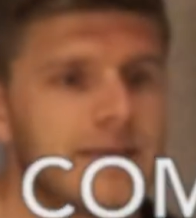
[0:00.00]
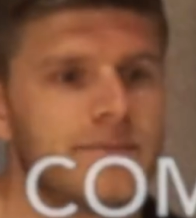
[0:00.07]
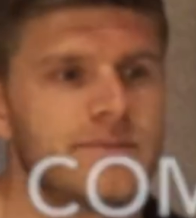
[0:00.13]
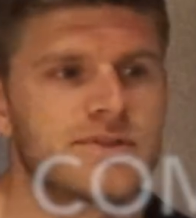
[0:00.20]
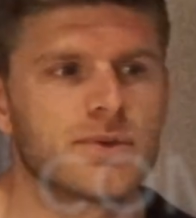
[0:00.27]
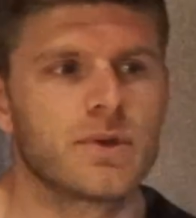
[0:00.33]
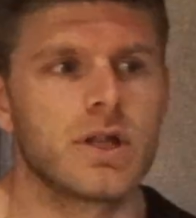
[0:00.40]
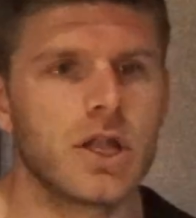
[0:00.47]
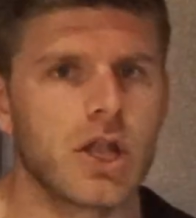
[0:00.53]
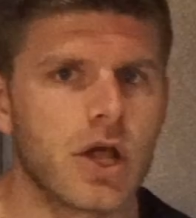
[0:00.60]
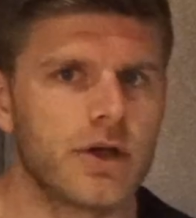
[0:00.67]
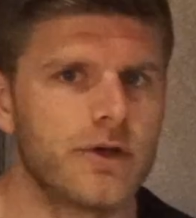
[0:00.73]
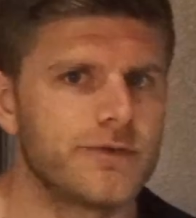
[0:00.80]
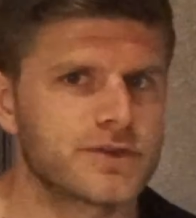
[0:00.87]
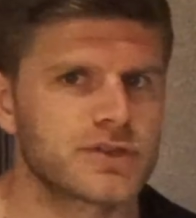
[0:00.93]
so a lot
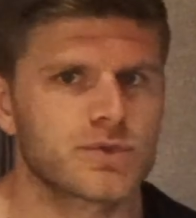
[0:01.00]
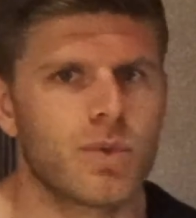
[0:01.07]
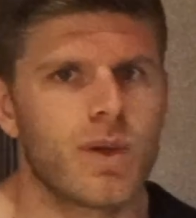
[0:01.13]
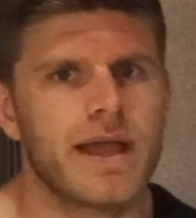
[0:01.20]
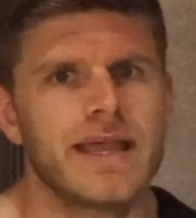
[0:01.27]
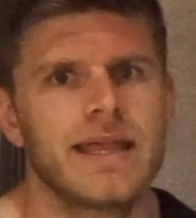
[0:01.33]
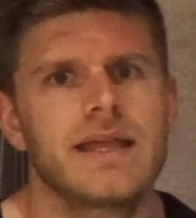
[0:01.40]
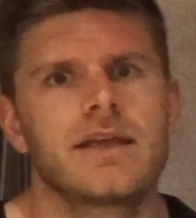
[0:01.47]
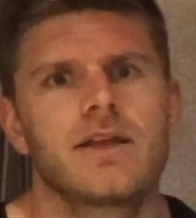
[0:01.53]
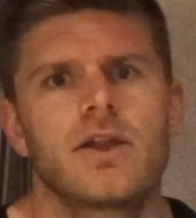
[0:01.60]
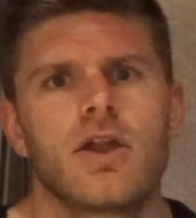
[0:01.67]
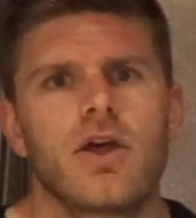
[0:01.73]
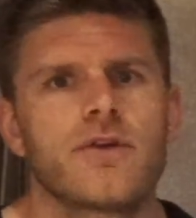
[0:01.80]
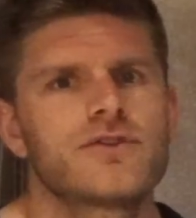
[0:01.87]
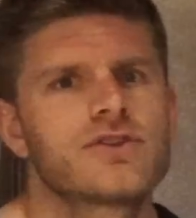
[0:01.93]
of swaying and a
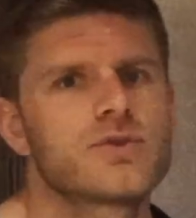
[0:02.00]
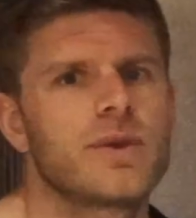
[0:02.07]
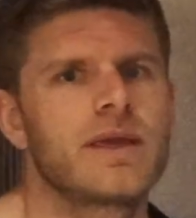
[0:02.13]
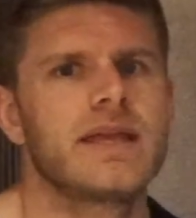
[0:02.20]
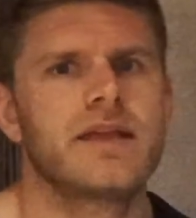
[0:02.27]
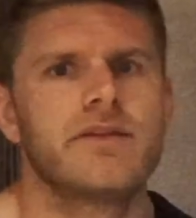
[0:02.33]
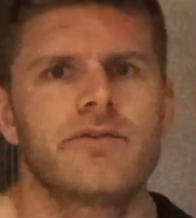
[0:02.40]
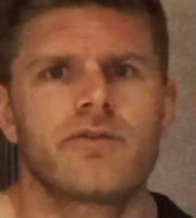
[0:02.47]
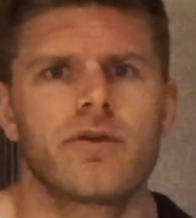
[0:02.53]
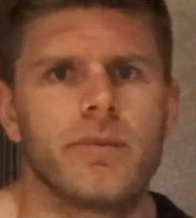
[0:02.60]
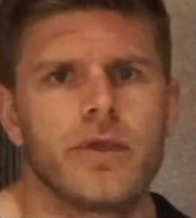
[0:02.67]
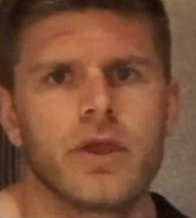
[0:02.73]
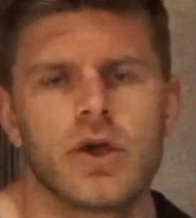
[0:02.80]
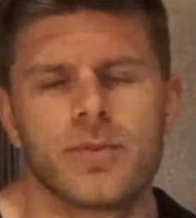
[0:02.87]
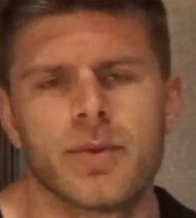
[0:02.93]
lot of swinging from
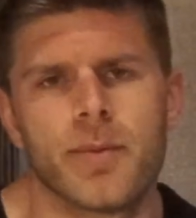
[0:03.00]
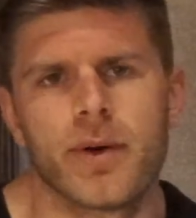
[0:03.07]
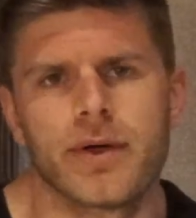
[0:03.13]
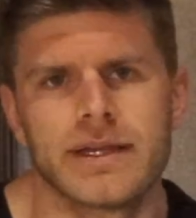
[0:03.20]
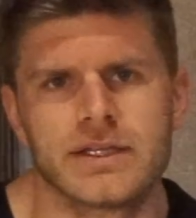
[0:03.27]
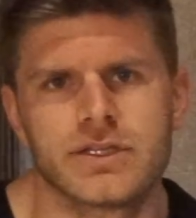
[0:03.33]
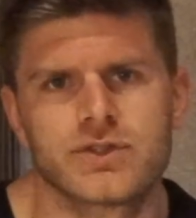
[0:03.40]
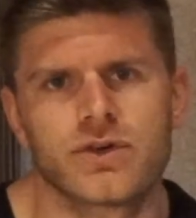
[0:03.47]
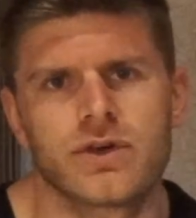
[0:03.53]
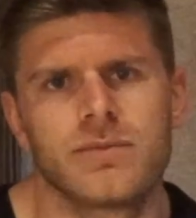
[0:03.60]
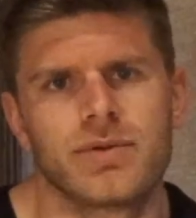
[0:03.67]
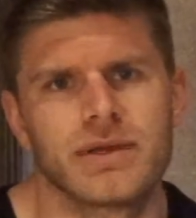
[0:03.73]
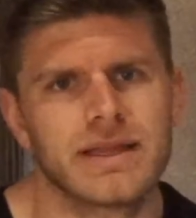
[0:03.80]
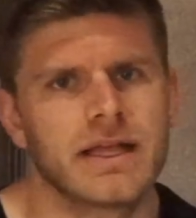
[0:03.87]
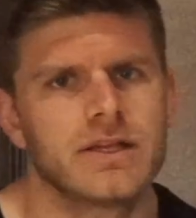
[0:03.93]
the upper body to try and
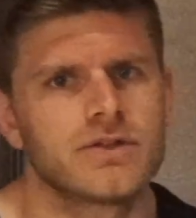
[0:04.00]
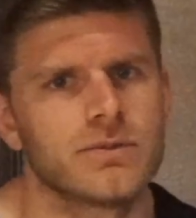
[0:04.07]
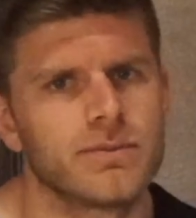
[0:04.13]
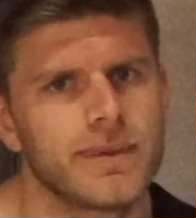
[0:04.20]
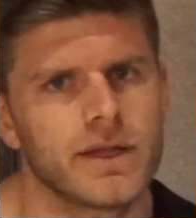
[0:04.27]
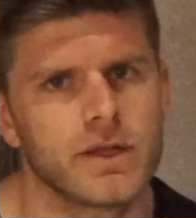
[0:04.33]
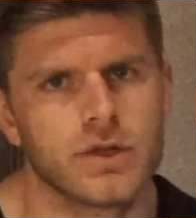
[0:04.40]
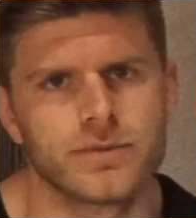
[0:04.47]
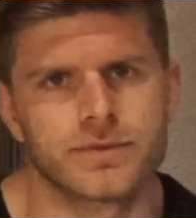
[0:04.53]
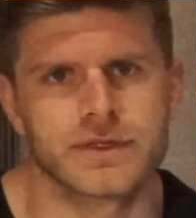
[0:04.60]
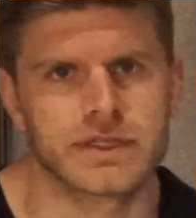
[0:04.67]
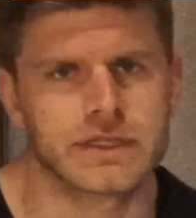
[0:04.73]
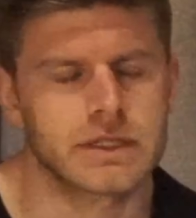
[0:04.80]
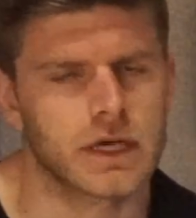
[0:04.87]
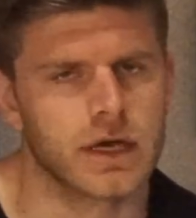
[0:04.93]
bring that dumbbell up to the
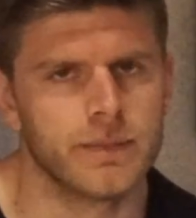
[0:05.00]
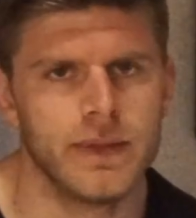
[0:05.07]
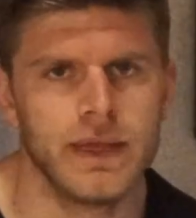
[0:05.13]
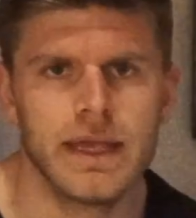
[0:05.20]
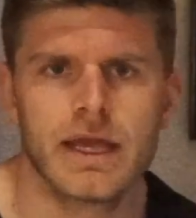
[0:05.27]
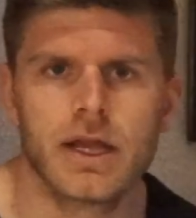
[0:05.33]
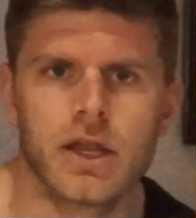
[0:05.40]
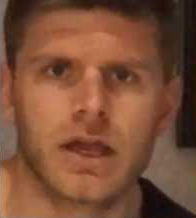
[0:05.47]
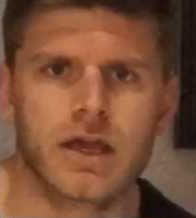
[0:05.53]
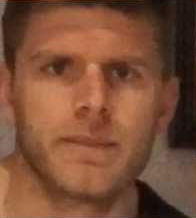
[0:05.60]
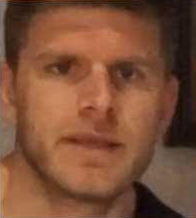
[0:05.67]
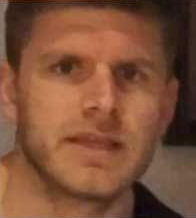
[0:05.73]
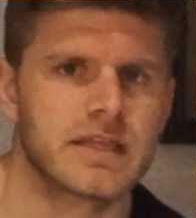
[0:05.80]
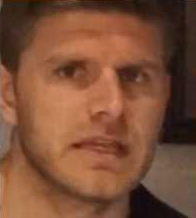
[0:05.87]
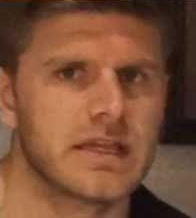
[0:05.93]
top. Like I
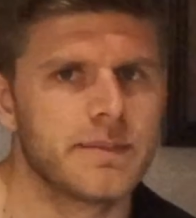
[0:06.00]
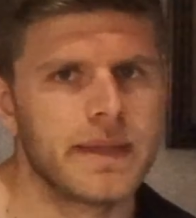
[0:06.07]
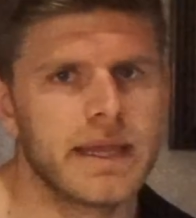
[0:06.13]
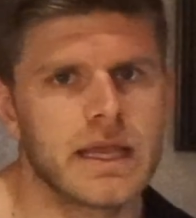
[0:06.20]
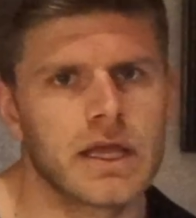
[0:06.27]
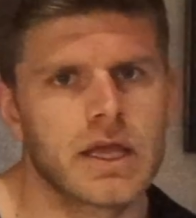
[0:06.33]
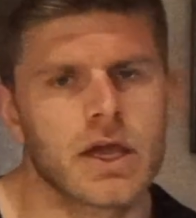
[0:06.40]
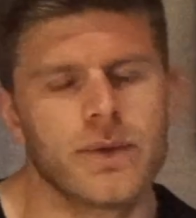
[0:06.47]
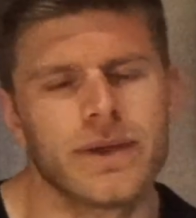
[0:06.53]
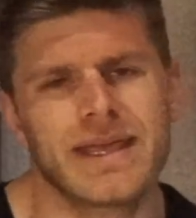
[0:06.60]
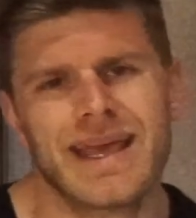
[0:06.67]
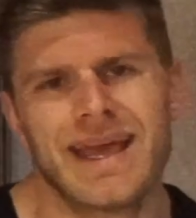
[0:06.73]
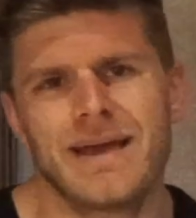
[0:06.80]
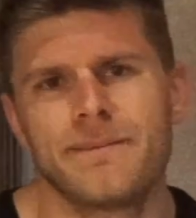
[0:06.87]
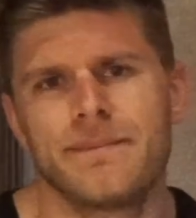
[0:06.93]
mentioned a minute ago, it
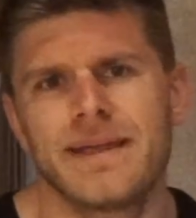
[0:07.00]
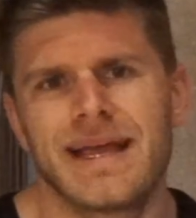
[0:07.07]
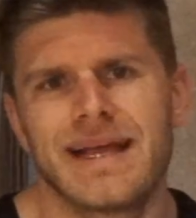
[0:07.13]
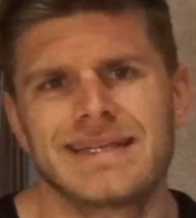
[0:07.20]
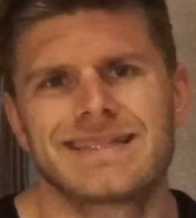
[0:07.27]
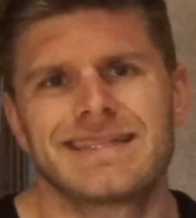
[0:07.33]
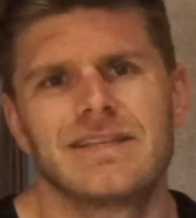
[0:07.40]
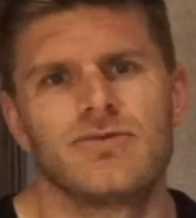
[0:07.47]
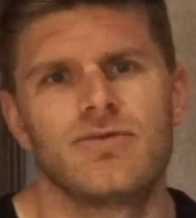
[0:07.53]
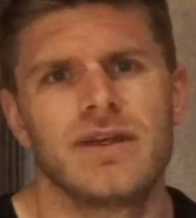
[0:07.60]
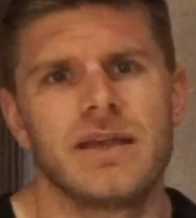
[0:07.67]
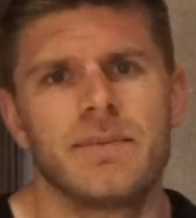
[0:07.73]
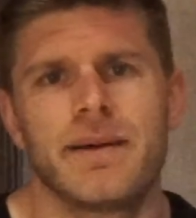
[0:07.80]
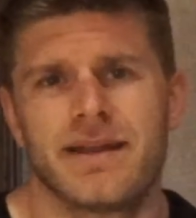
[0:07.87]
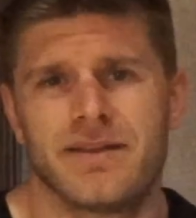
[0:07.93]
can be actually really
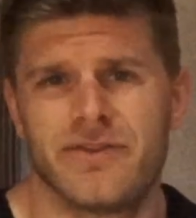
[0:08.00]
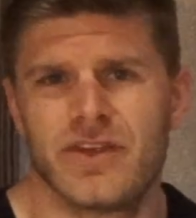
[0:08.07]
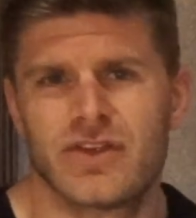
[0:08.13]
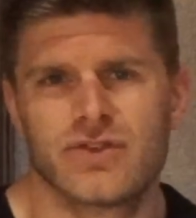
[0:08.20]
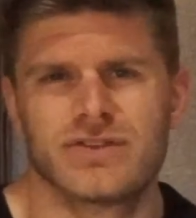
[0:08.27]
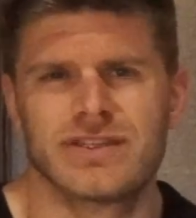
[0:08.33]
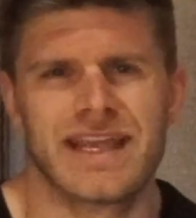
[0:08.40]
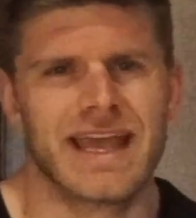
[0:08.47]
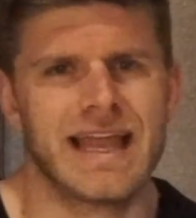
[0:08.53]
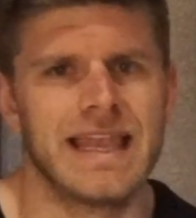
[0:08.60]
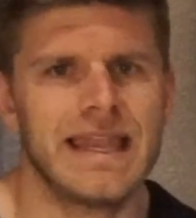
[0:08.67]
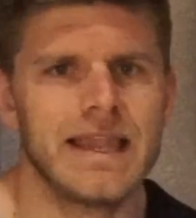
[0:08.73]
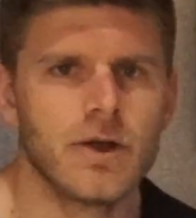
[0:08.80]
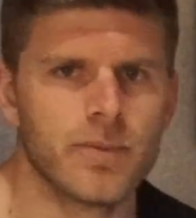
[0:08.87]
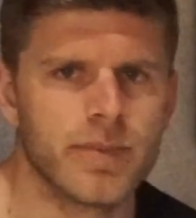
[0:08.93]
beneficial to get a
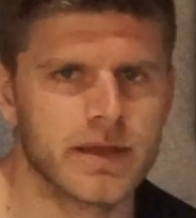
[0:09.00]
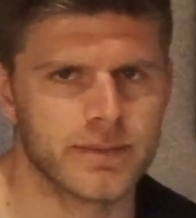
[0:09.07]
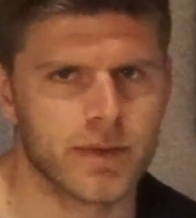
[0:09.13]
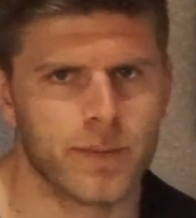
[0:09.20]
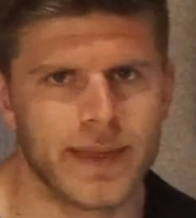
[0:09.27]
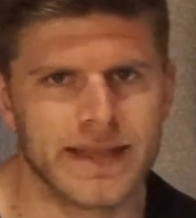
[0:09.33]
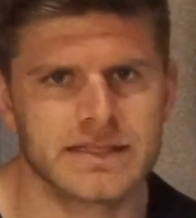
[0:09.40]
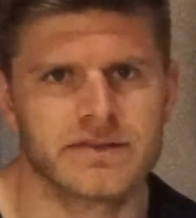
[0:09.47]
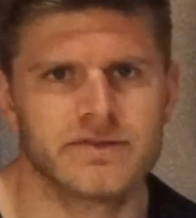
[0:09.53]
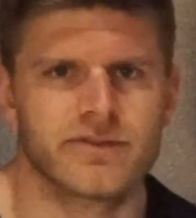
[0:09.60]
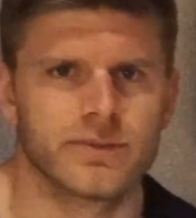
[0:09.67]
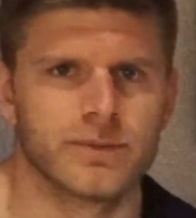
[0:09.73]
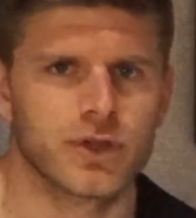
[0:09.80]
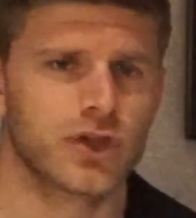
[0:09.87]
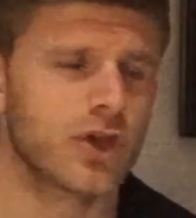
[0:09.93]
little bit of momentum from
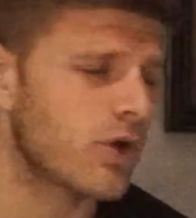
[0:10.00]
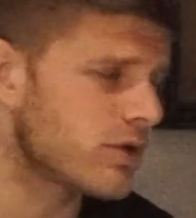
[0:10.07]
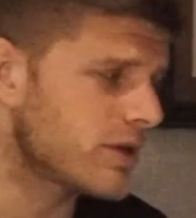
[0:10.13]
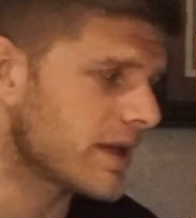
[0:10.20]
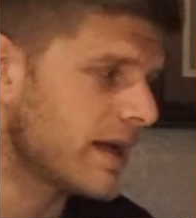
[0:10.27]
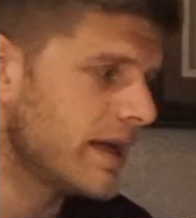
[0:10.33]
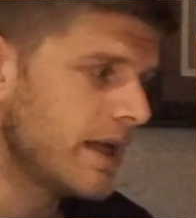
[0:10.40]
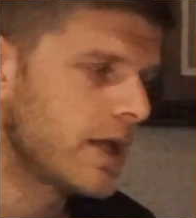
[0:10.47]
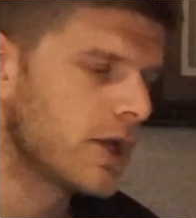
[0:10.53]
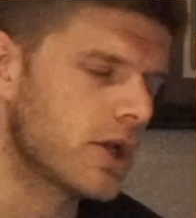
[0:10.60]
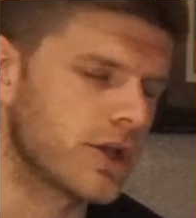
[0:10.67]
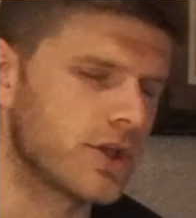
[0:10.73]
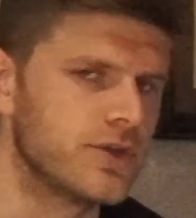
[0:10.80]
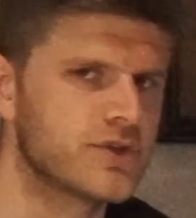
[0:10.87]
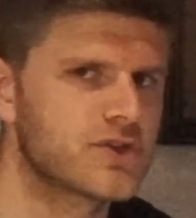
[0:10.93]
the shoulder,
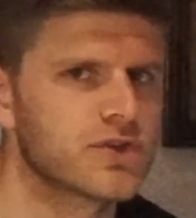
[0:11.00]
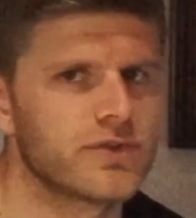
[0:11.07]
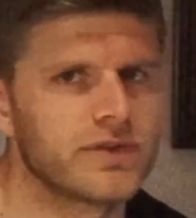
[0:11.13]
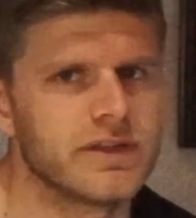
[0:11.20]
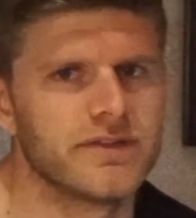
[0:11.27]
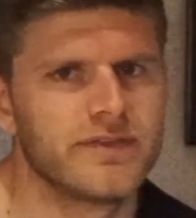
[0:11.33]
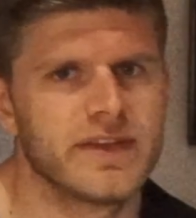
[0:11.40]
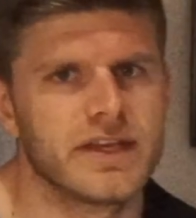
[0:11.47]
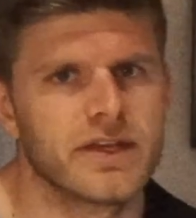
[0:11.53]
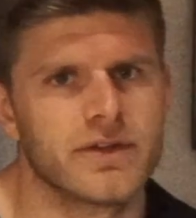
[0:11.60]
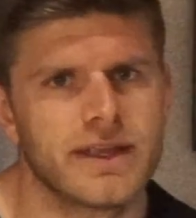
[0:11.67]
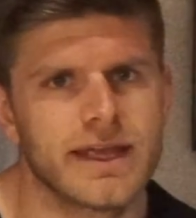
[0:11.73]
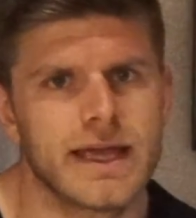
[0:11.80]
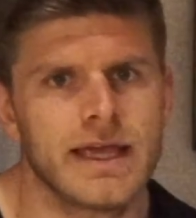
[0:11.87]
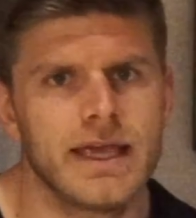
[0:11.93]
like you saw in the video
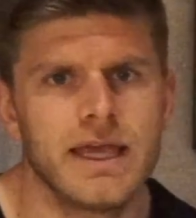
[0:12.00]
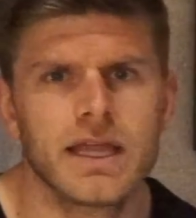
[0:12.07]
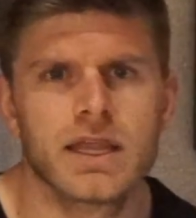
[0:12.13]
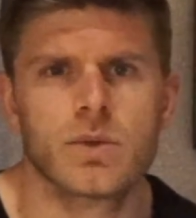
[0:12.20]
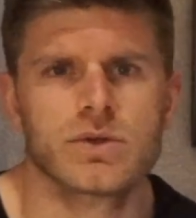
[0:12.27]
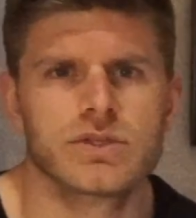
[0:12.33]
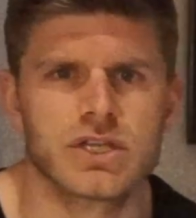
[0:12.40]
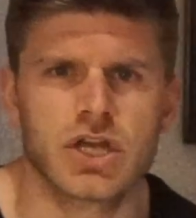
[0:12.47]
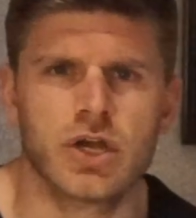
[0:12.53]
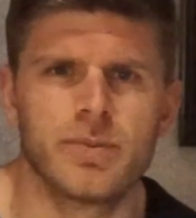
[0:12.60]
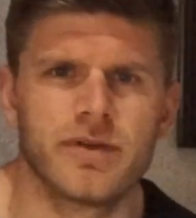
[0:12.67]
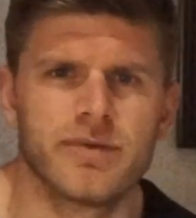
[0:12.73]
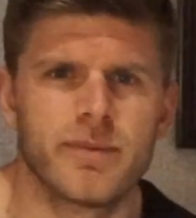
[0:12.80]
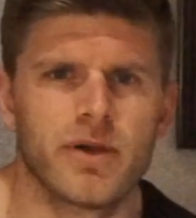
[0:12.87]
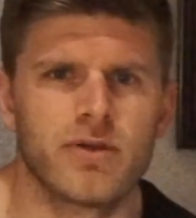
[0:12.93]
there. There was a couple
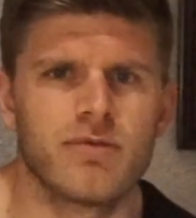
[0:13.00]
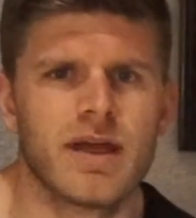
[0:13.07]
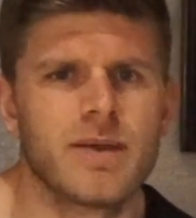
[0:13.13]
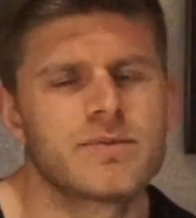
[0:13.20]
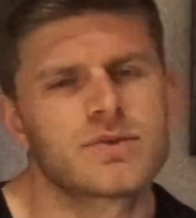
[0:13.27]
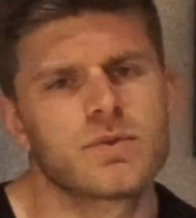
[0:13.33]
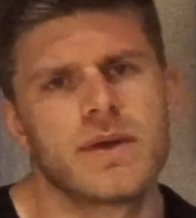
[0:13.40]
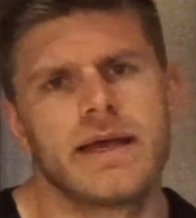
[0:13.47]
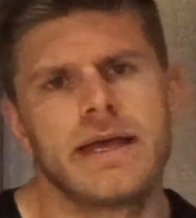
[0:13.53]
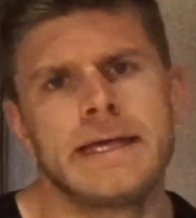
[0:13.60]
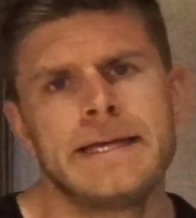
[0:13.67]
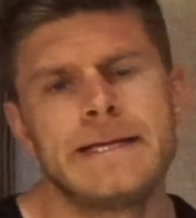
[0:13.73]
of my reps where